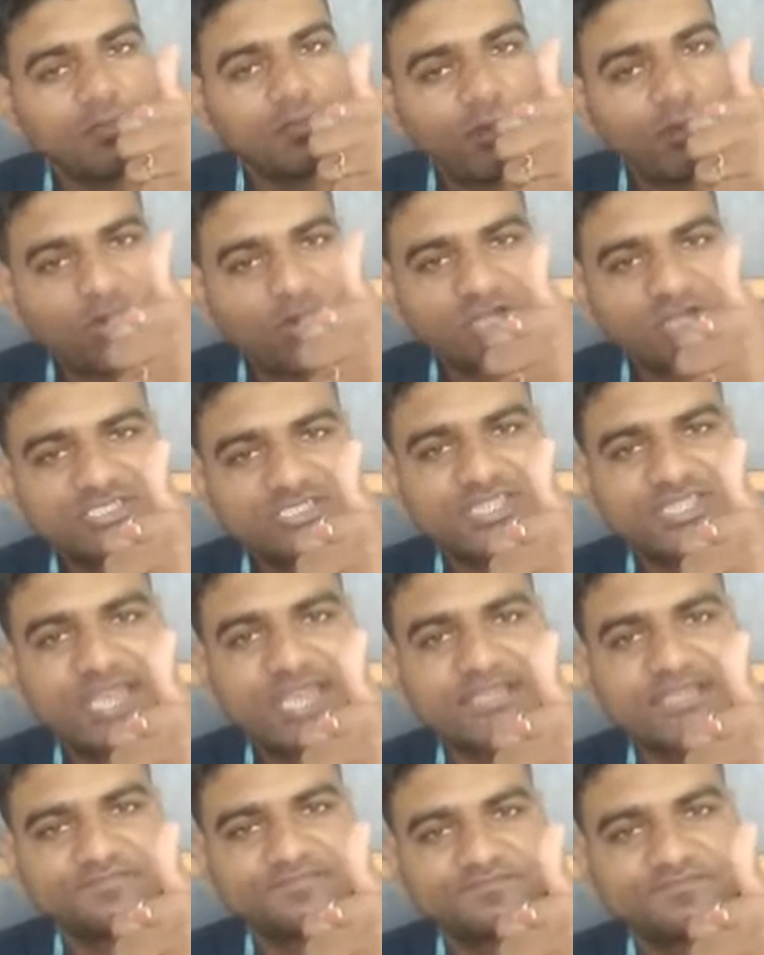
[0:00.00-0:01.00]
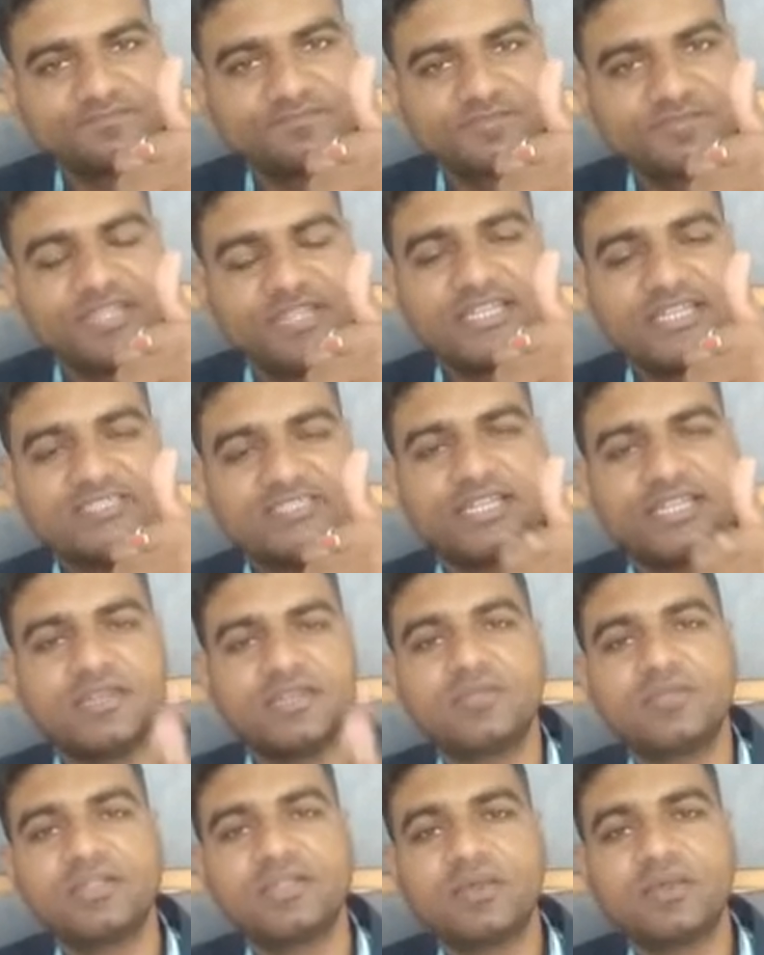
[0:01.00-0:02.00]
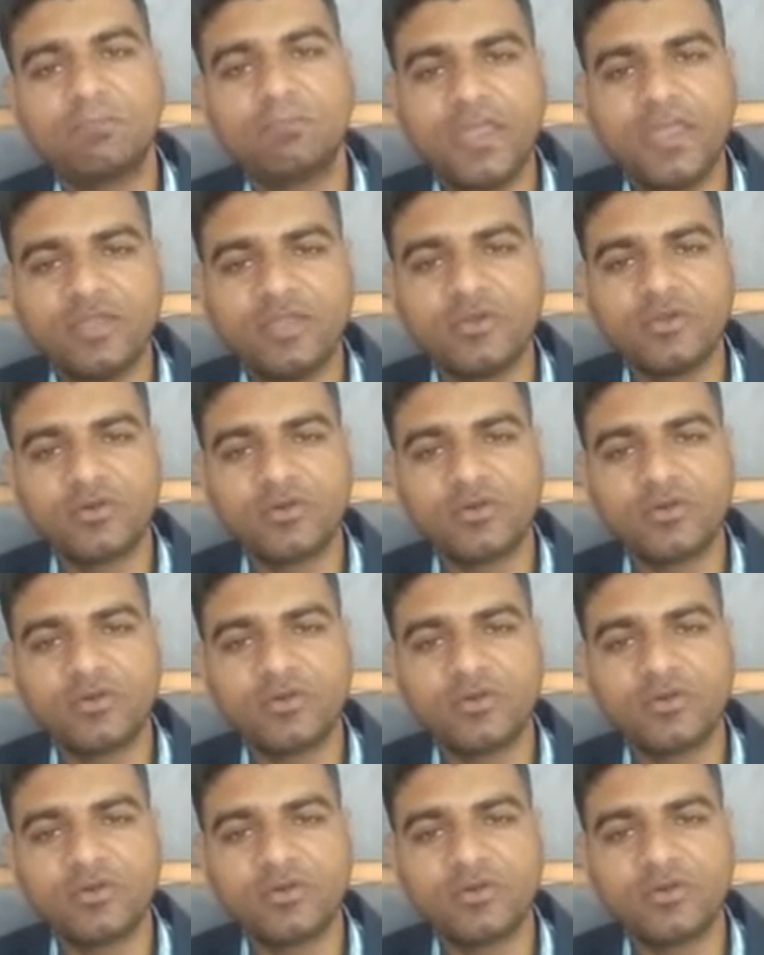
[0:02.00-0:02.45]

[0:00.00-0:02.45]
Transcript: fourth sign, that is nothing but the pain.